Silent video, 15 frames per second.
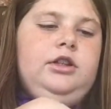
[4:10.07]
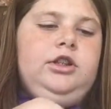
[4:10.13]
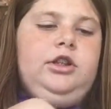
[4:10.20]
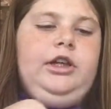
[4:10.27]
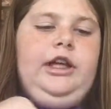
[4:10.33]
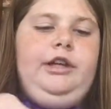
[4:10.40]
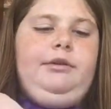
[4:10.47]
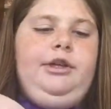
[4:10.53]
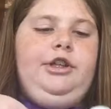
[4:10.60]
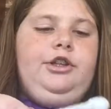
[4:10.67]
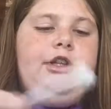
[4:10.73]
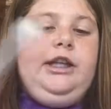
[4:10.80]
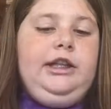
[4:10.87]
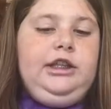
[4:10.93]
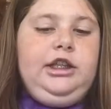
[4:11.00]
So anyway,
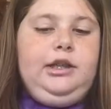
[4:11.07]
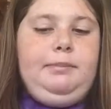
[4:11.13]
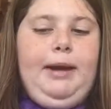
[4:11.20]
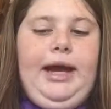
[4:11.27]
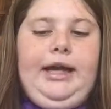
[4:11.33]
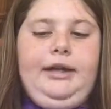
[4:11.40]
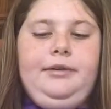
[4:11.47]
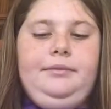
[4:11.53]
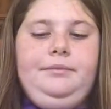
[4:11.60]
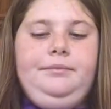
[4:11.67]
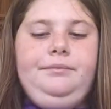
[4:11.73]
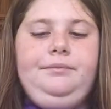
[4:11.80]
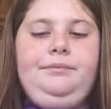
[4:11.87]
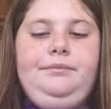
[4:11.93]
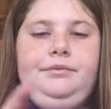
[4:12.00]
you get into the bag
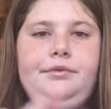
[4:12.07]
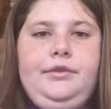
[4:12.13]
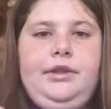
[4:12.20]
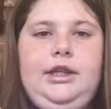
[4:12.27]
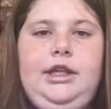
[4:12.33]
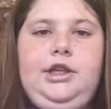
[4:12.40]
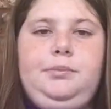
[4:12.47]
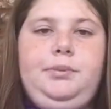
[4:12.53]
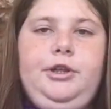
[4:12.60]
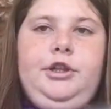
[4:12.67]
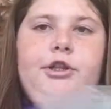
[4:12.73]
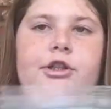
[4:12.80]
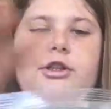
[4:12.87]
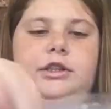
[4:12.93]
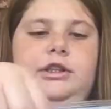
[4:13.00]
and you put
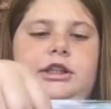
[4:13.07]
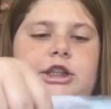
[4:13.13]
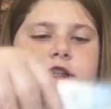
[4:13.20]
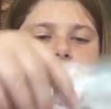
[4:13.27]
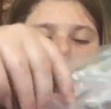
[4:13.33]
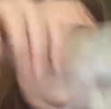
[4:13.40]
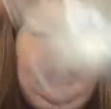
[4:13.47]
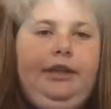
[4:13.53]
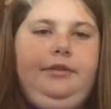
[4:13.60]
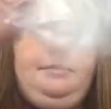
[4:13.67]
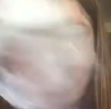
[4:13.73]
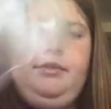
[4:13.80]
your dish aside.